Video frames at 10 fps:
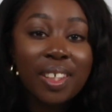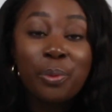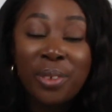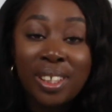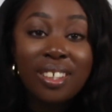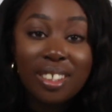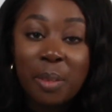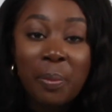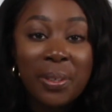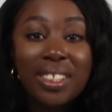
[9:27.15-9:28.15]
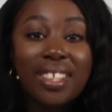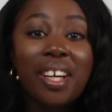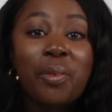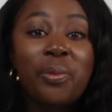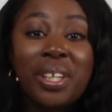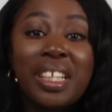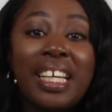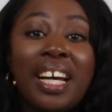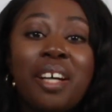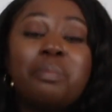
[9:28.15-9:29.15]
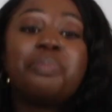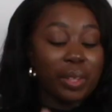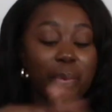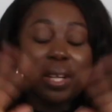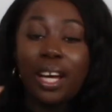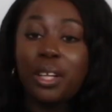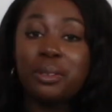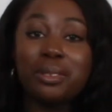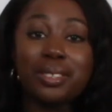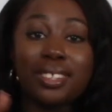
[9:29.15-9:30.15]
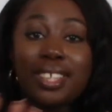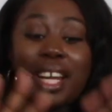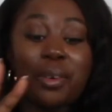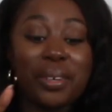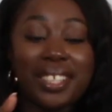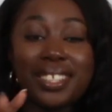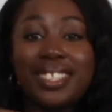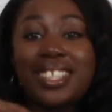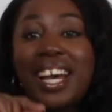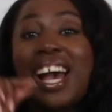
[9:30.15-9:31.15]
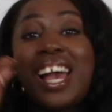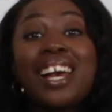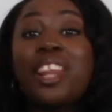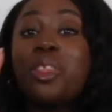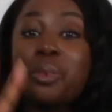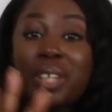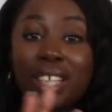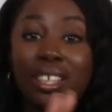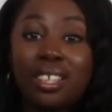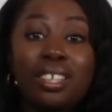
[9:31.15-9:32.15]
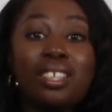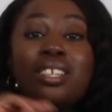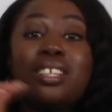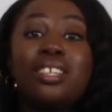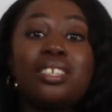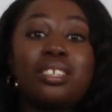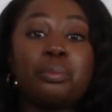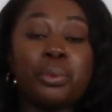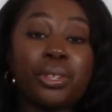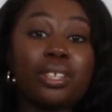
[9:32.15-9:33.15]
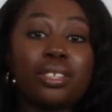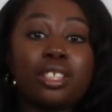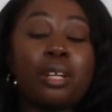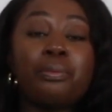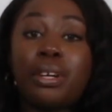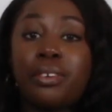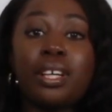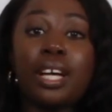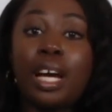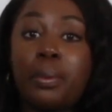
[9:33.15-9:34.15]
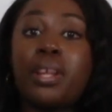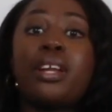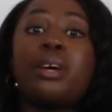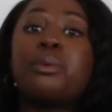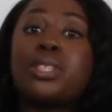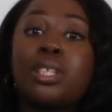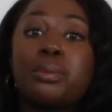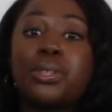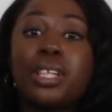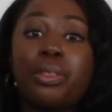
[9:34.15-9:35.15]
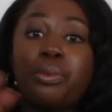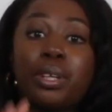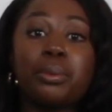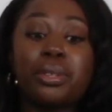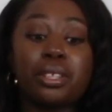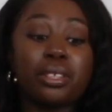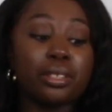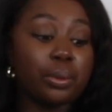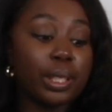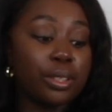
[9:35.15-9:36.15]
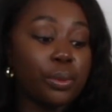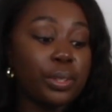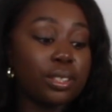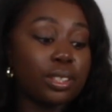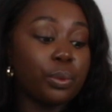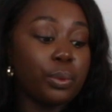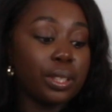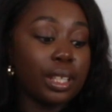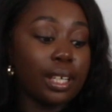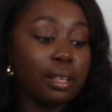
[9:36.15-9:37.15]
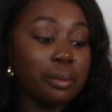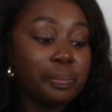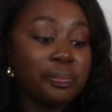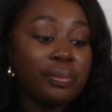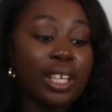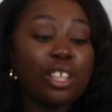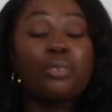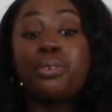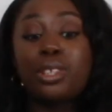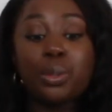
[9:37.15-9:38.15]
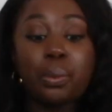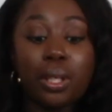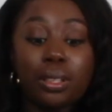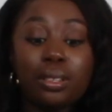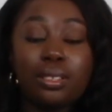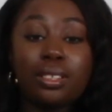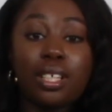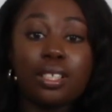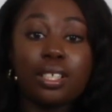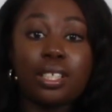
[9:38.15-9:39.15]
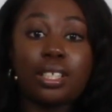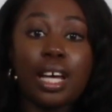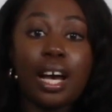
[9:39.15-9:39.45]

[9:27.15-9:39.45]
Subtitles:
I'm really disappointed. I really am. But anyways, I had 3 burgers and I'm very happy that I was able to get 3 burgers. Okay, so this is the first one. This is